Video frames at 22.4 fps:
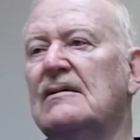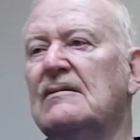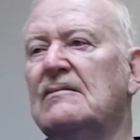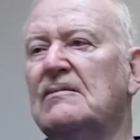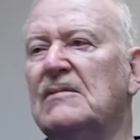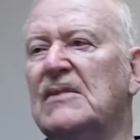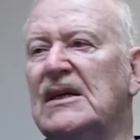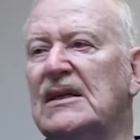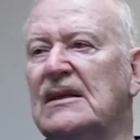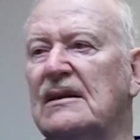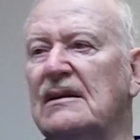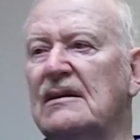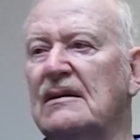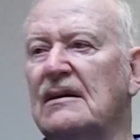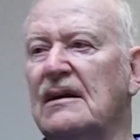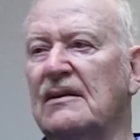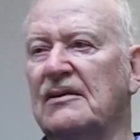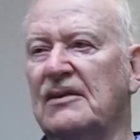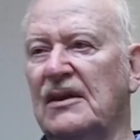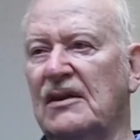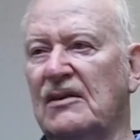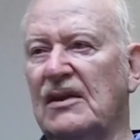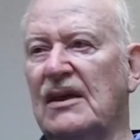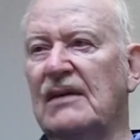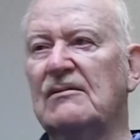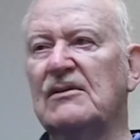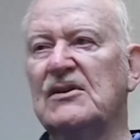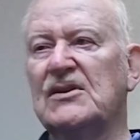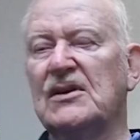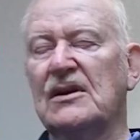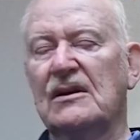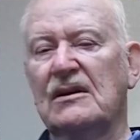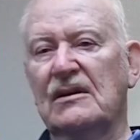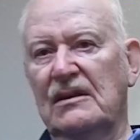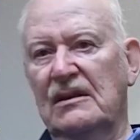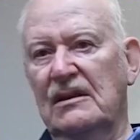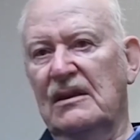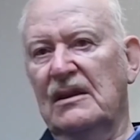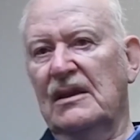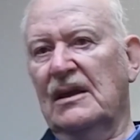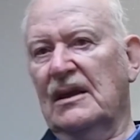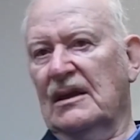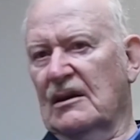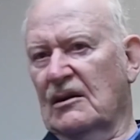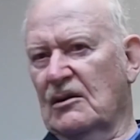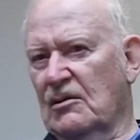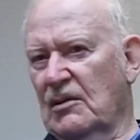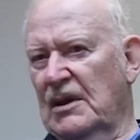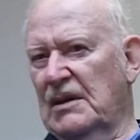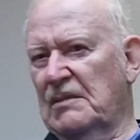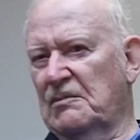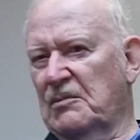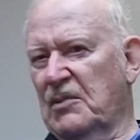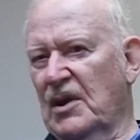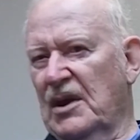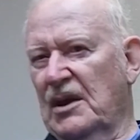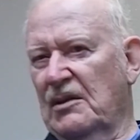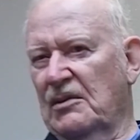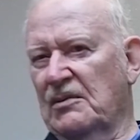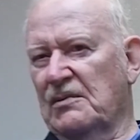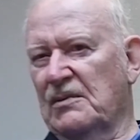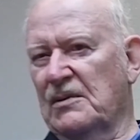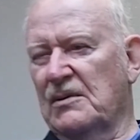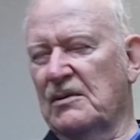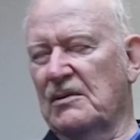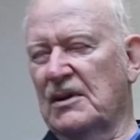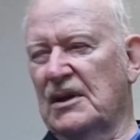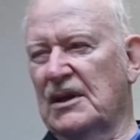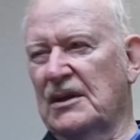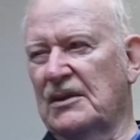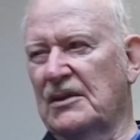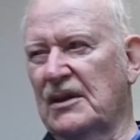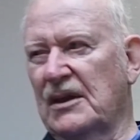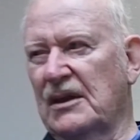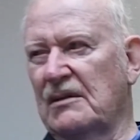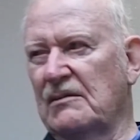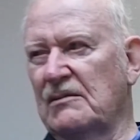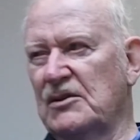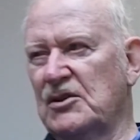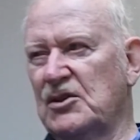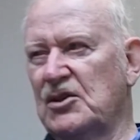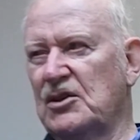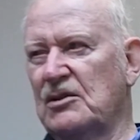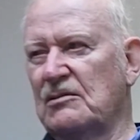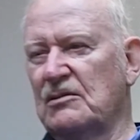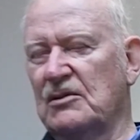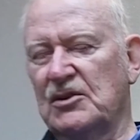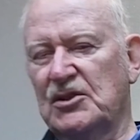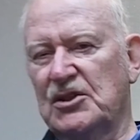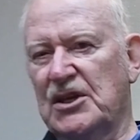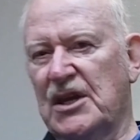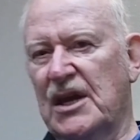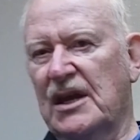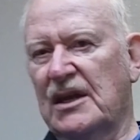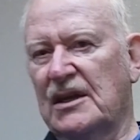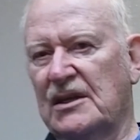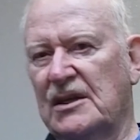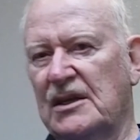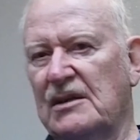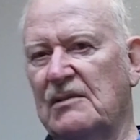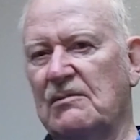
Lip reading: But I think that was a good thing, a great breakthrough. And I think it was General Jack D.